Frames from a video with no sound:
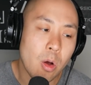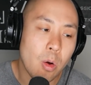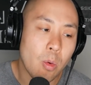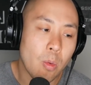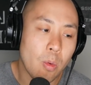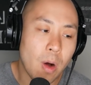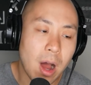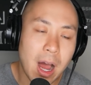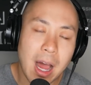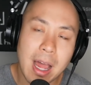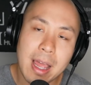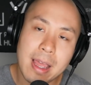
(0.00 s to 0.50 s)

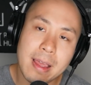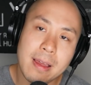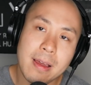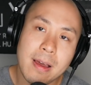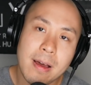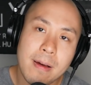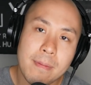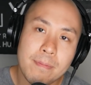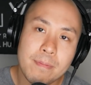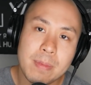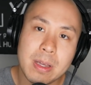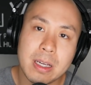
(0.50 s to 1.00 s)
Why?
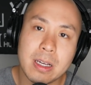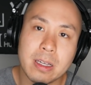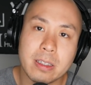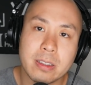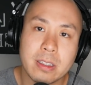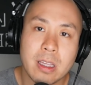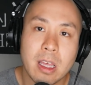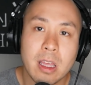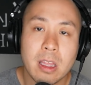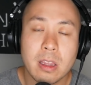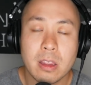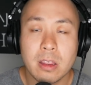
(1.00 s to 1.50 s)

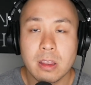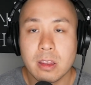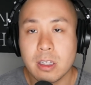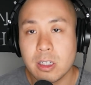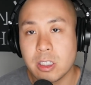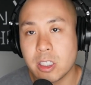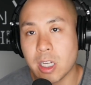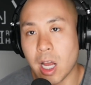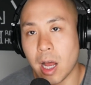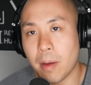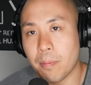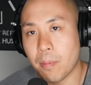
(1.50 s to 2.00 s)
Because the
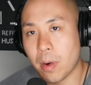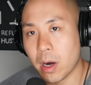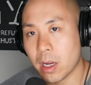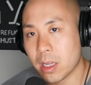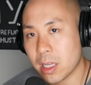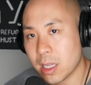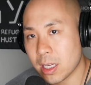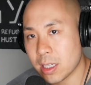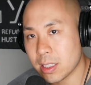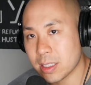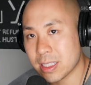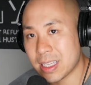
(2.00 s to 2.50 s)
job
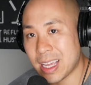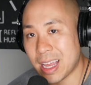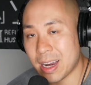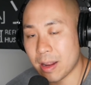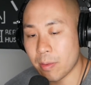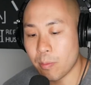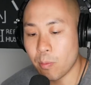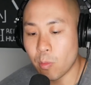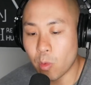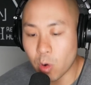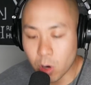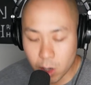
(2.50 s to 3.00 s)
market is
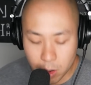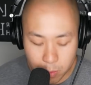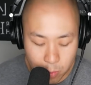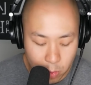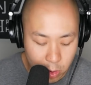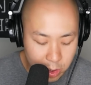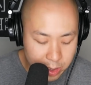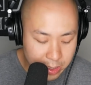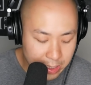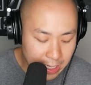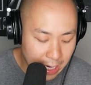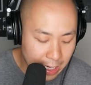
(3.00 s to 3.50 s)
getting more and
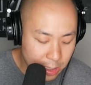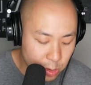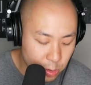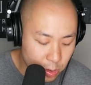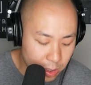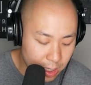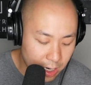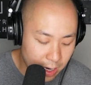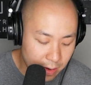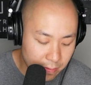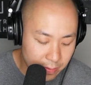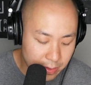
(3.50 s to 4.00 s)
more
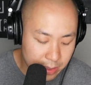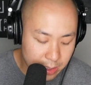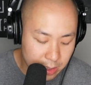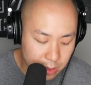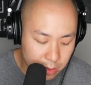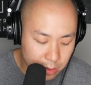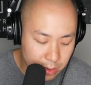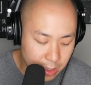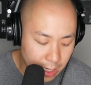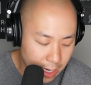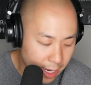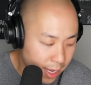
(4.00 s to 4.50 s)
saturated every
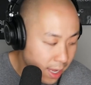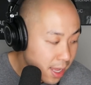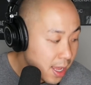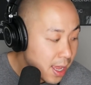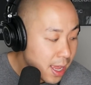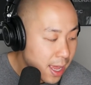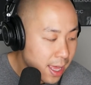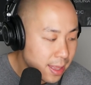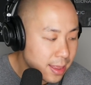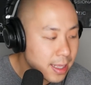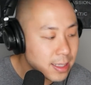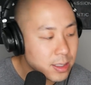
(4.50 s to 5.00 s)
single day.
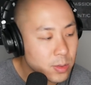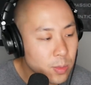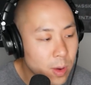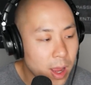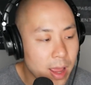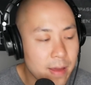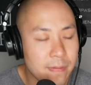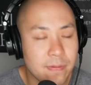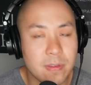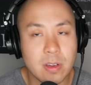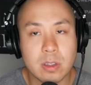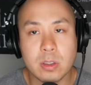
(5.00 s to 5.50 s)
And that's why
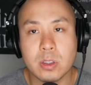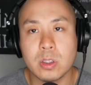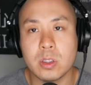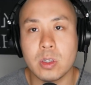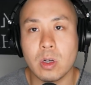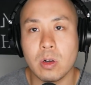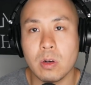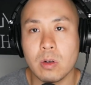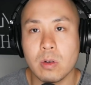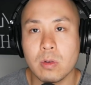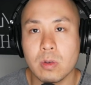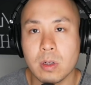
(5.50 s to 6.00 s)
I feel
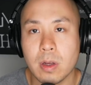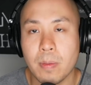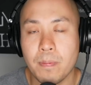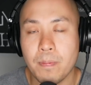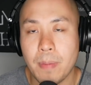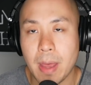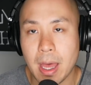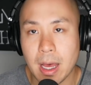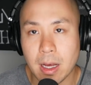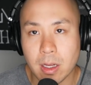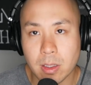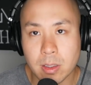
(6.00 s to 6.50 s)
so
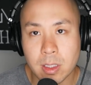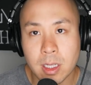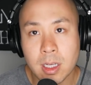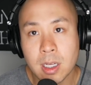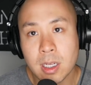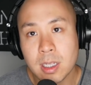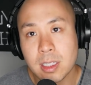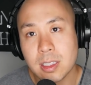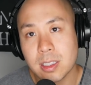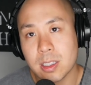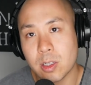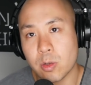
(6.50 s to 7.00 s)
compelled
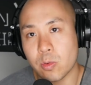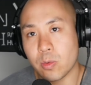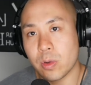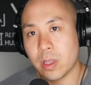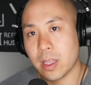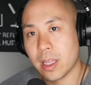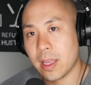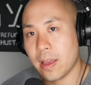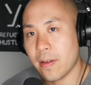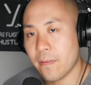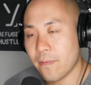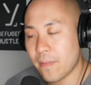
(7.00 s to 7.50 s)
to
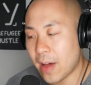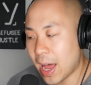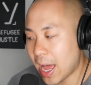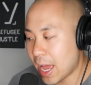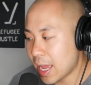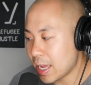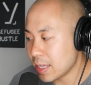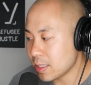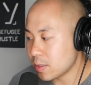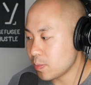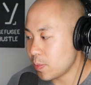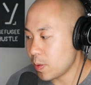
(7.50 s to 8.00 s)
really
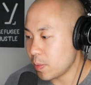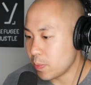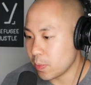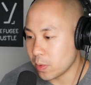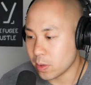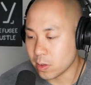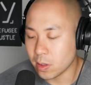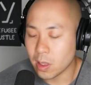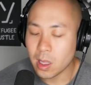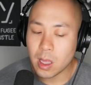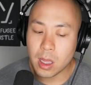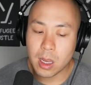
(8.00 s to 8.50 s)
advise
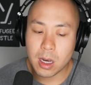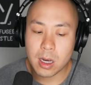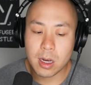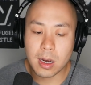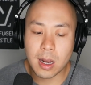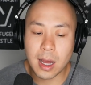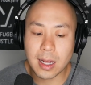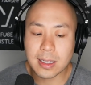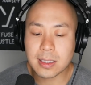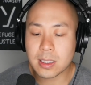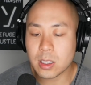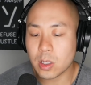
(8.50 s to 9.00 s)
people
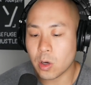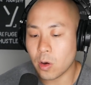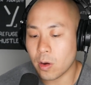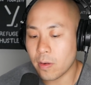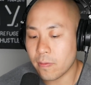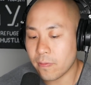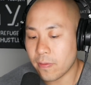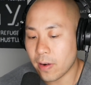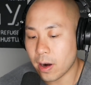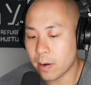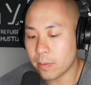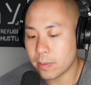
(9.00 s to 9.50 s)
not to go in
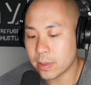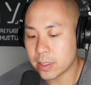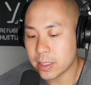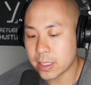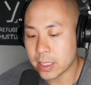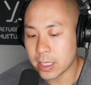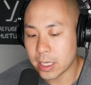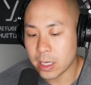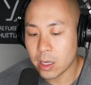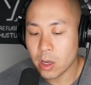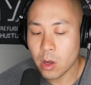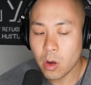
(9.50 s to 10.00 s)

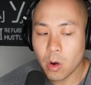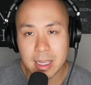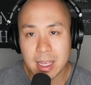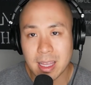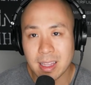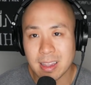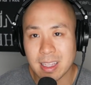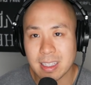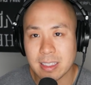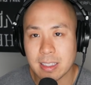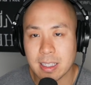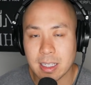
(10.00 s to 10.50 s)
pharmacy
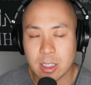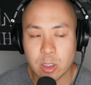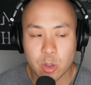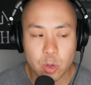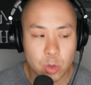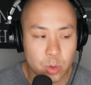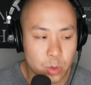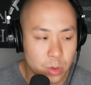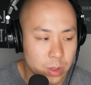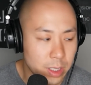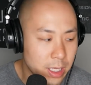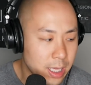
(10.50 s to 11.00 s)
unless they
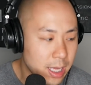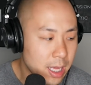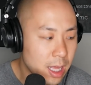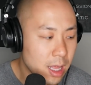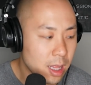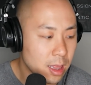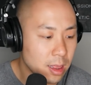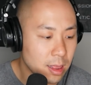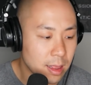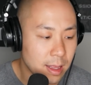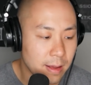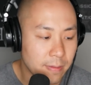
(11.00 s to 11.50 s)
truly
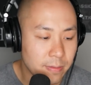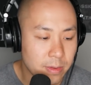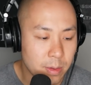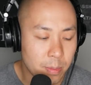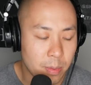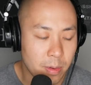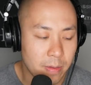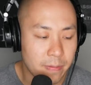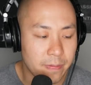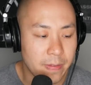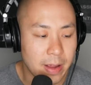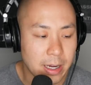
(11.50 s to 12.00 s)
love the
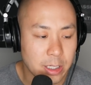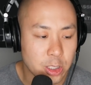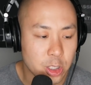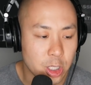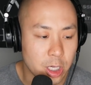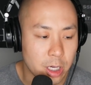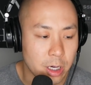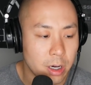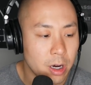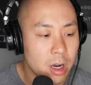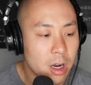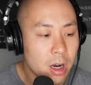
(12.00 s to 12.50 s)

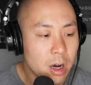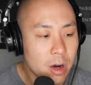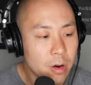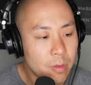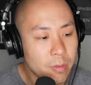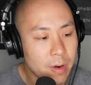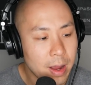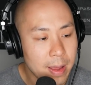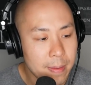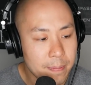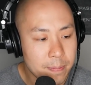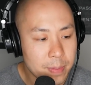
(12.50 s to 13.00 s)
profession
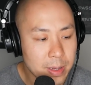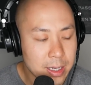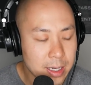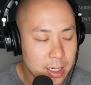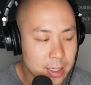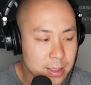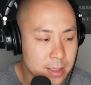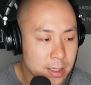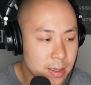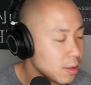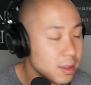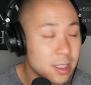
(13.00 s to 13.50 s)
right?
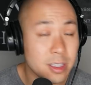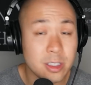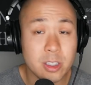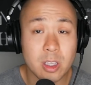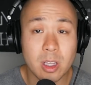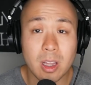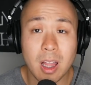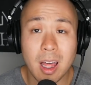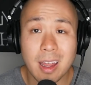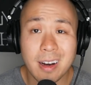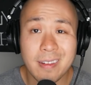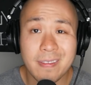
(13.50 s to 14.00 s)
Because there's a
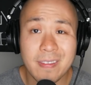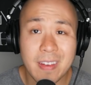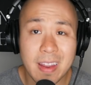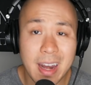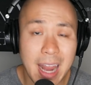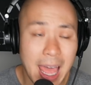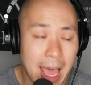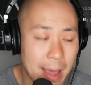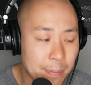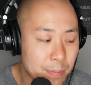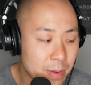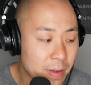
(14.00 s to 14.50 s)
lot of
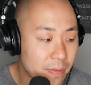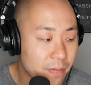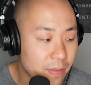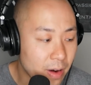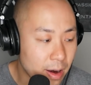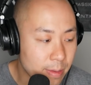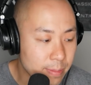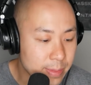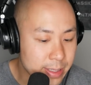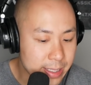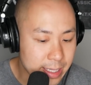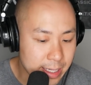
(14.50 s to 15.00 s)
unhappy
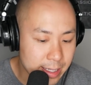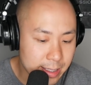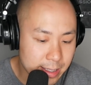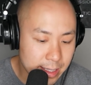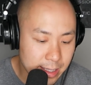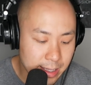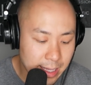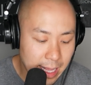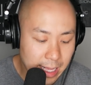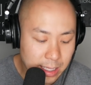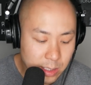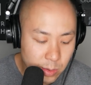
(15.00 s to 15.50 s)
pharmacists,
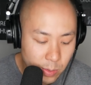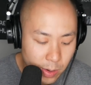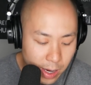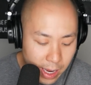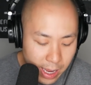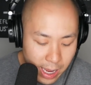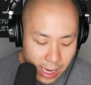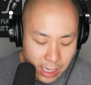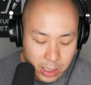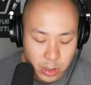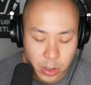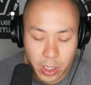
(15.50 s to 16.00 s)
and that's
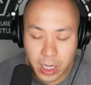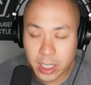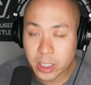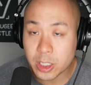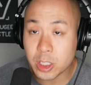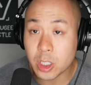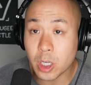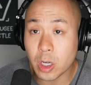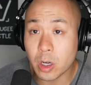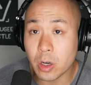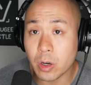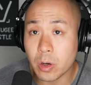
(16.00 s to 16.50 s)
why I try to
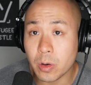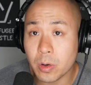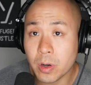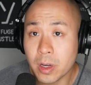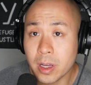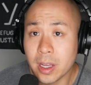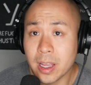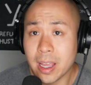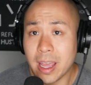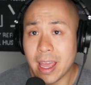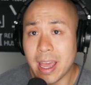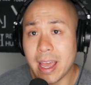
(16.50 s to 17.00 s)
show
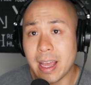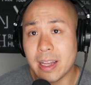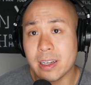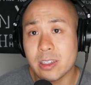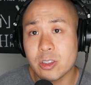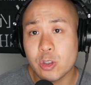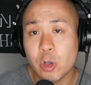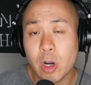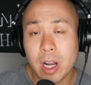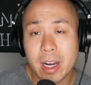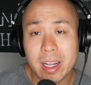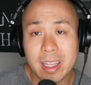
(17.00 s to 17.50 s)
and
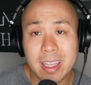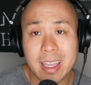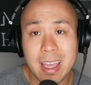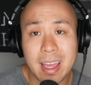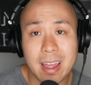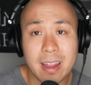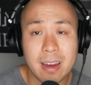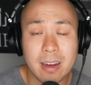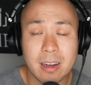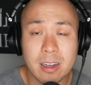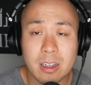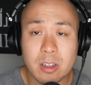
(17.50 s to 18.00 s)
try
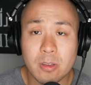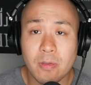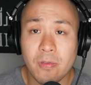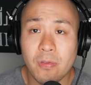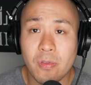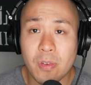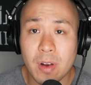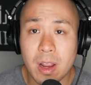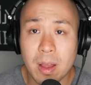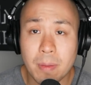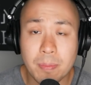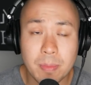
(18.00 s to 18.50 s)
to
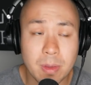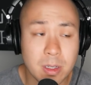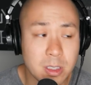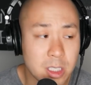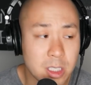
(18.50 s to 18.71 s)
free up the